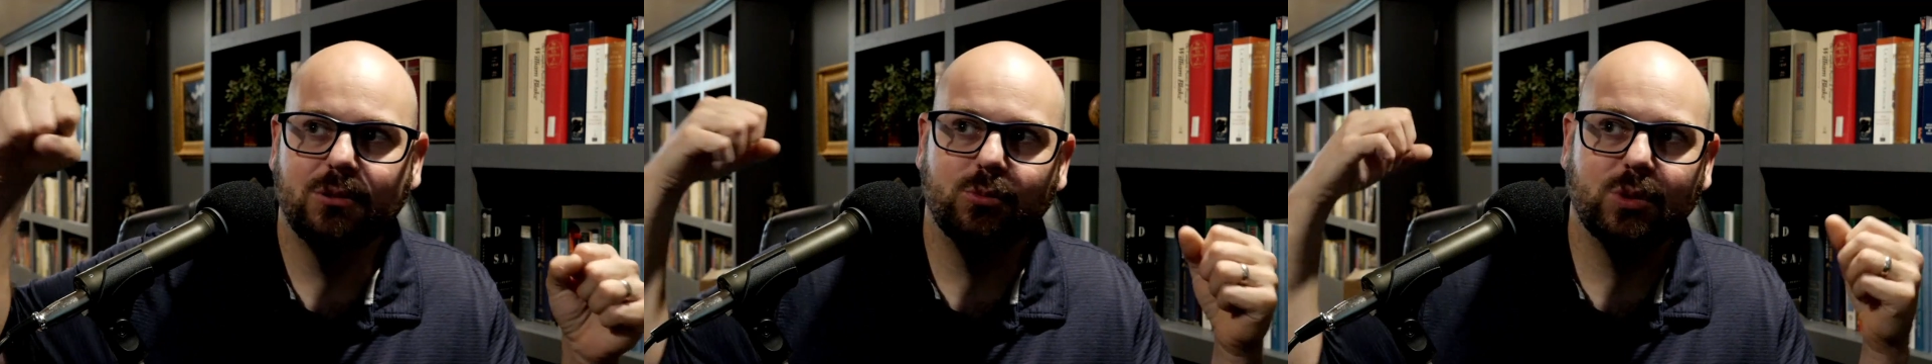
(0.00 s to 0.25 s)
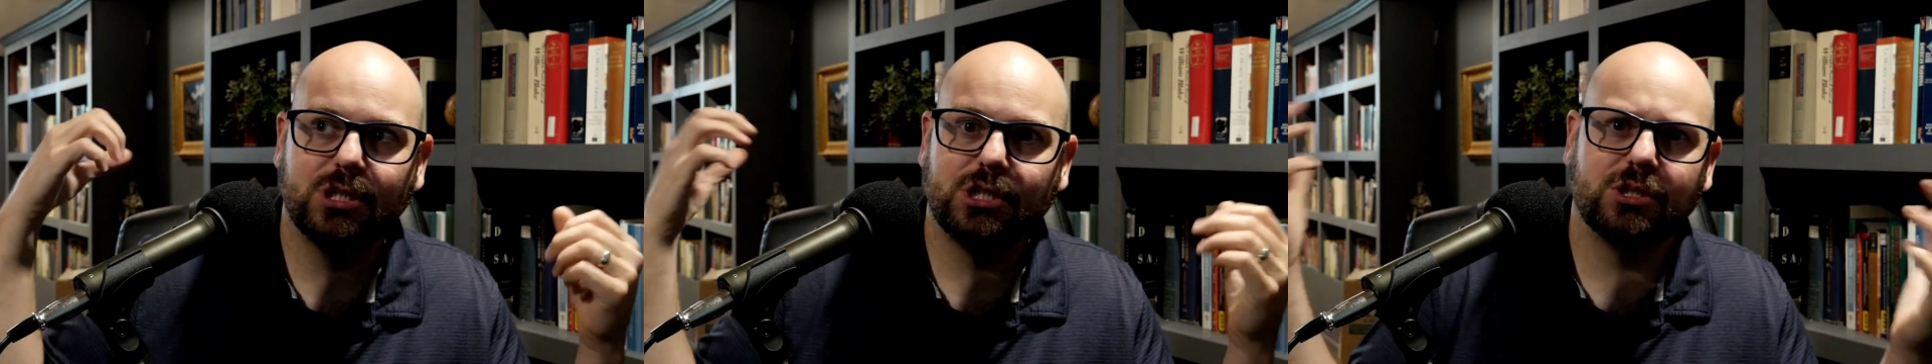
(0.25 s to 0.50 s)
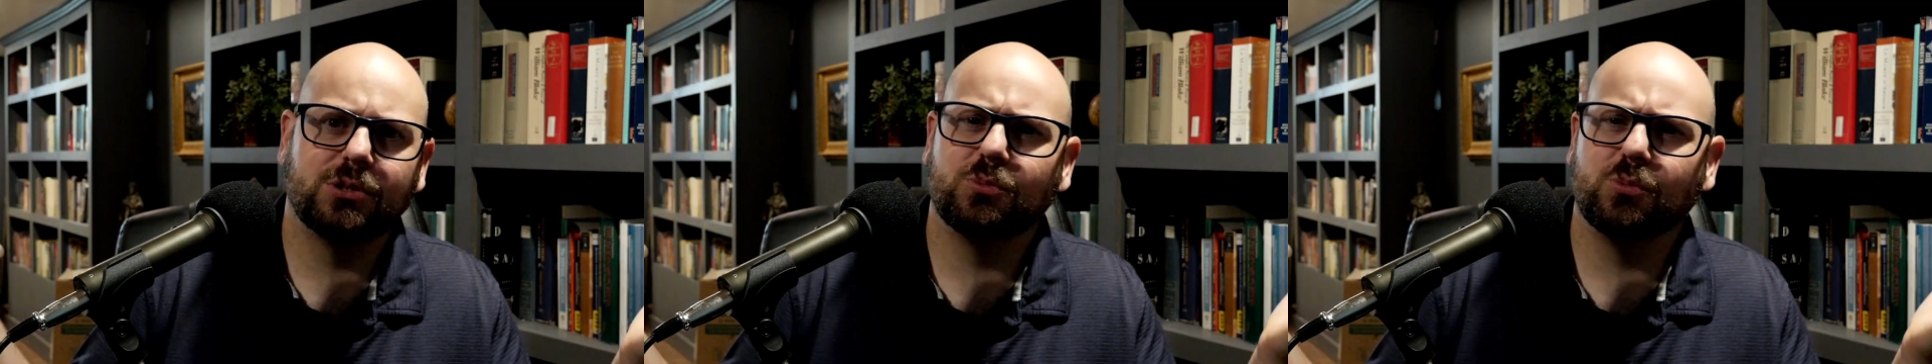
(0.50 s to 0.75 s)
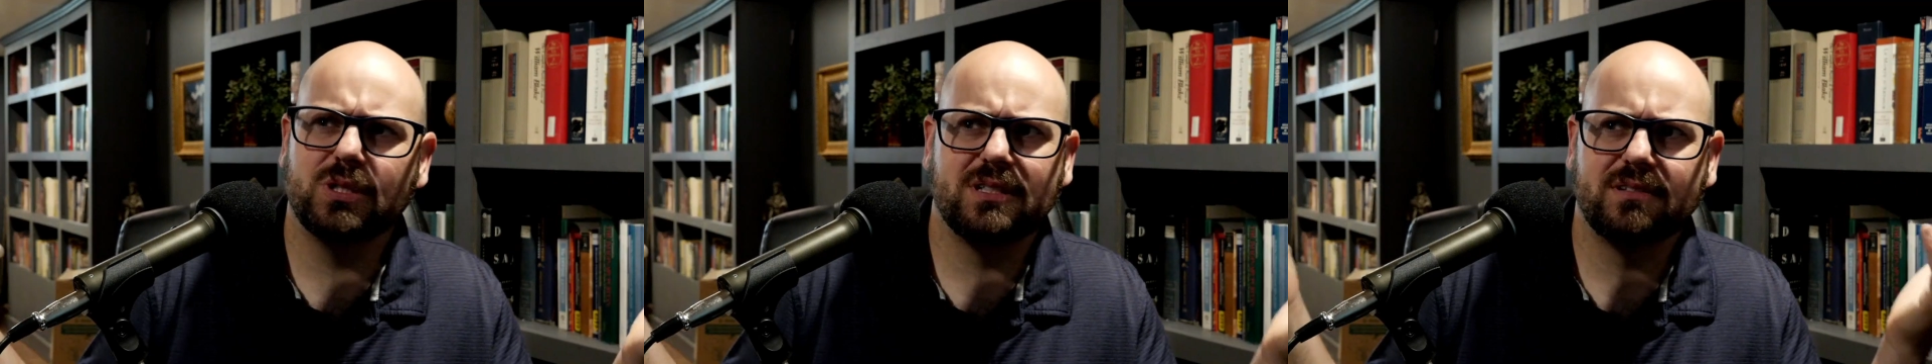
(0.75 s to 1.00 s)

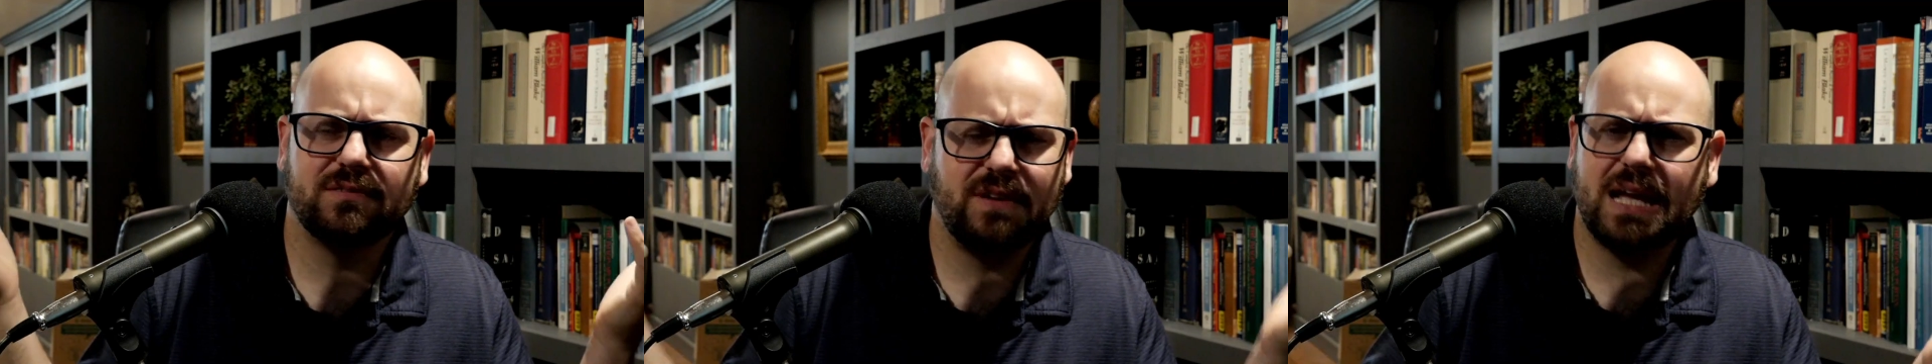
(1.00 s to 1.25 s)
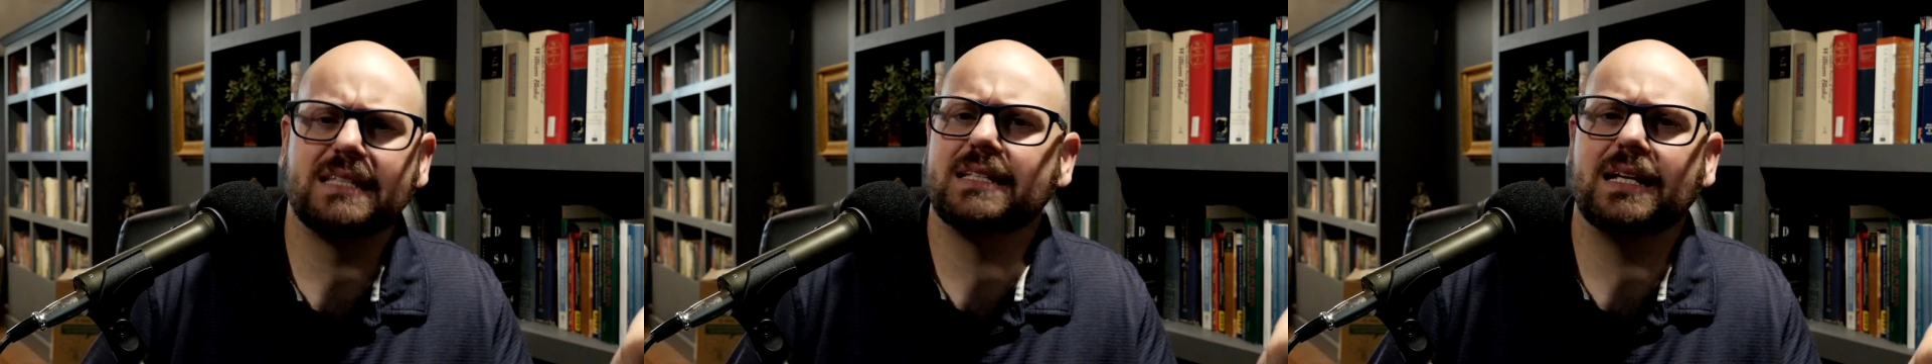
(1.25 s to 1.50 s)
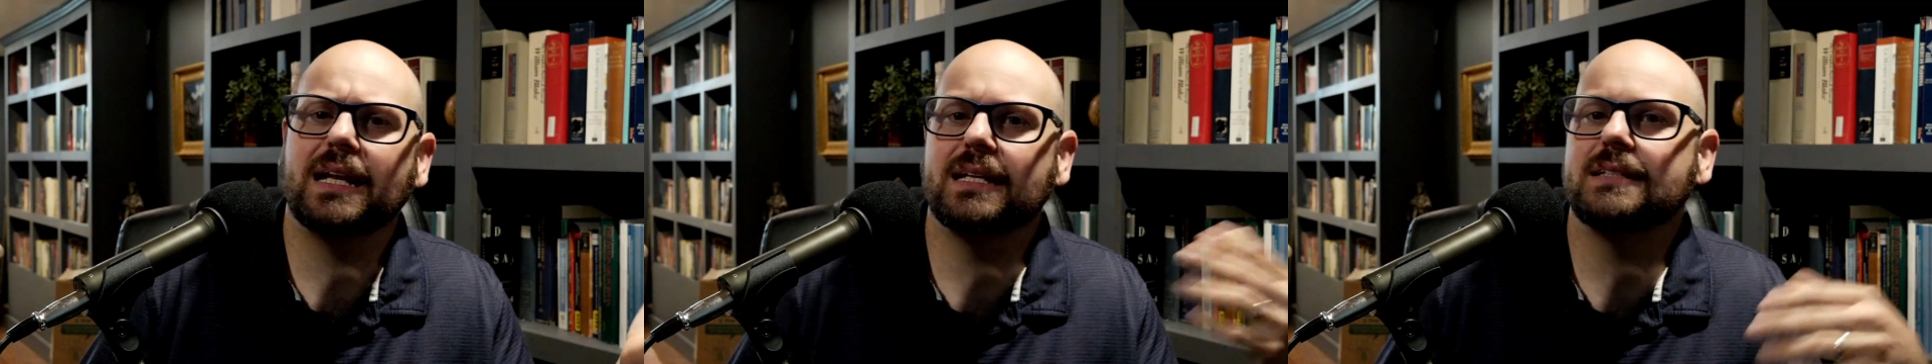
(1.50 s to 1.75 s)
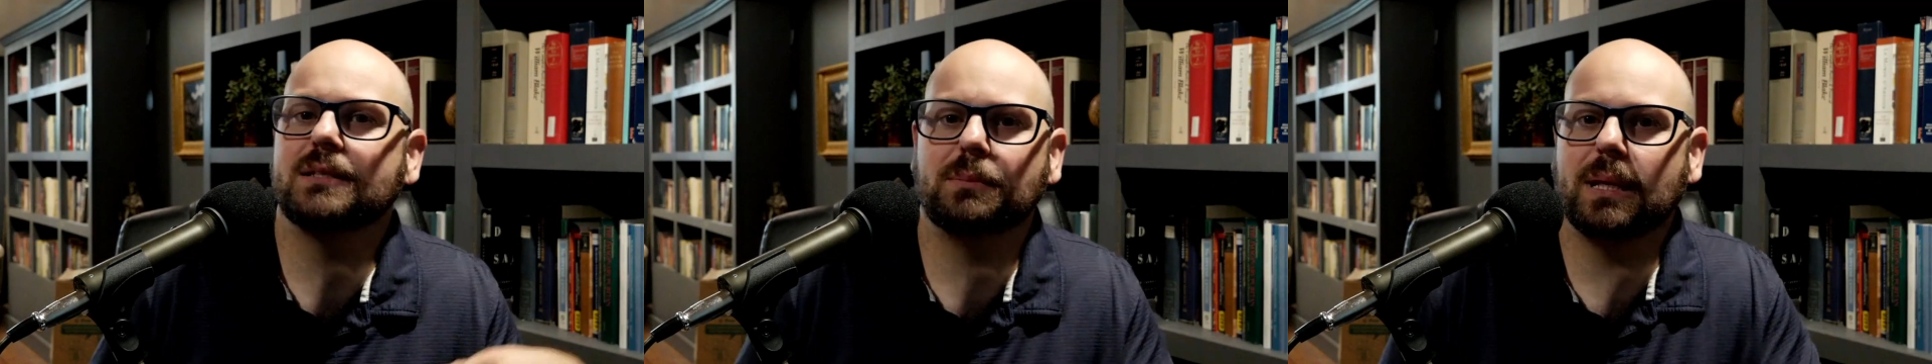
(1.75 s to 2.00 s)
which was
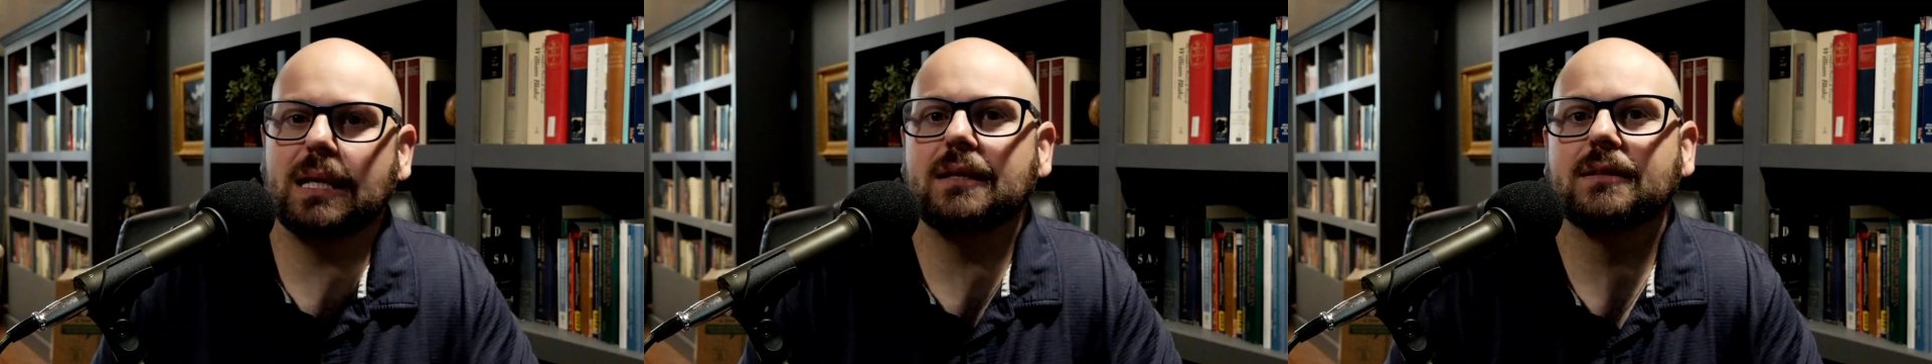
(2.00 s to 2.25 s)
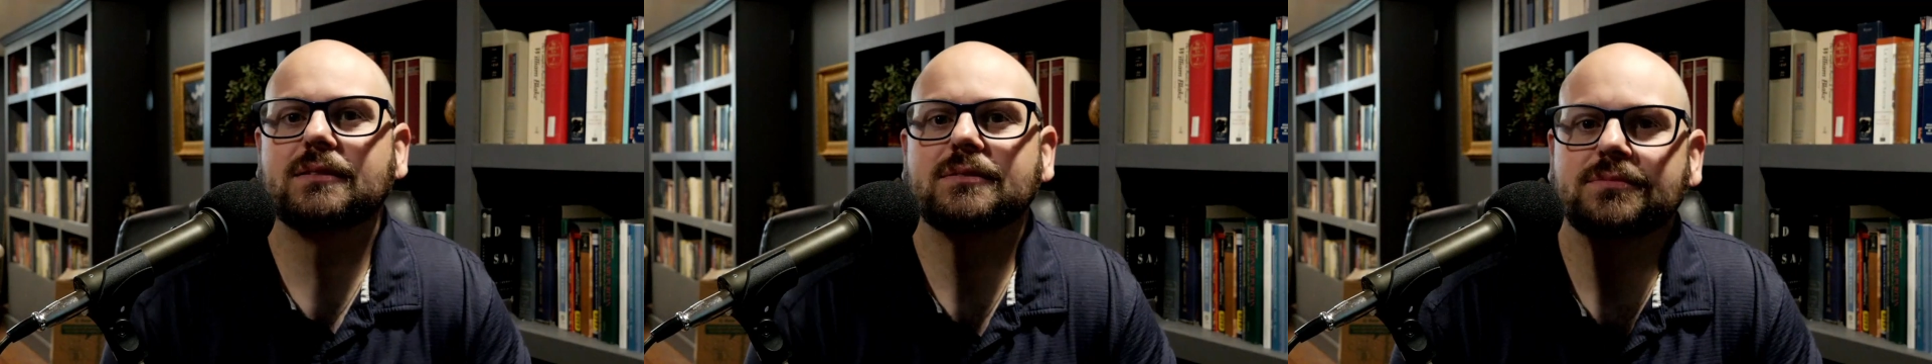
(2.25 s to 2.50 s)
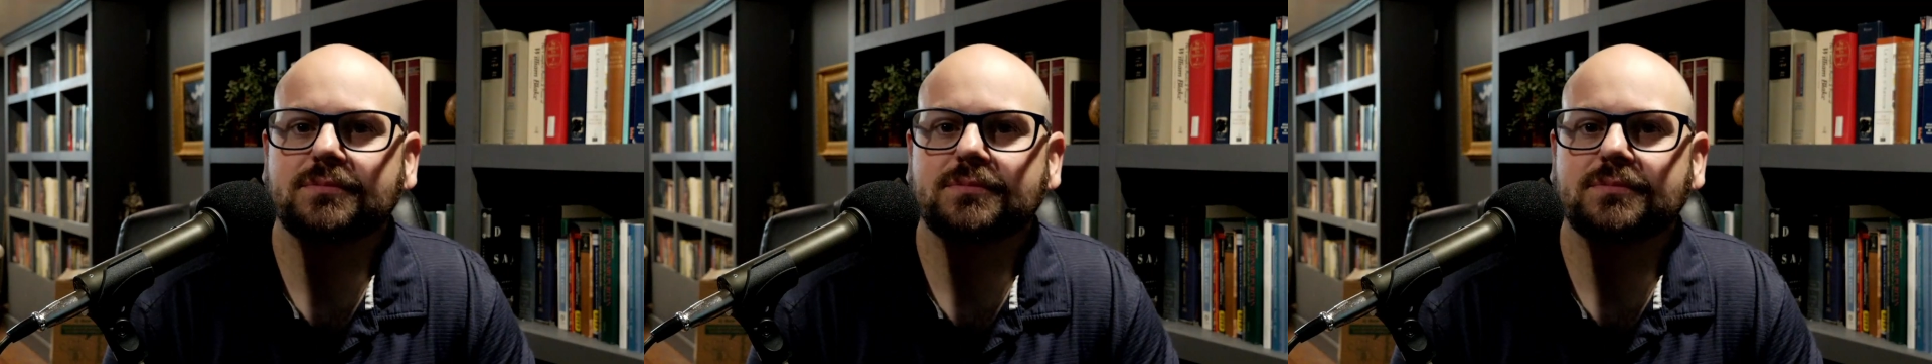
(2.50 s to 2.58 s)
fascinating to me.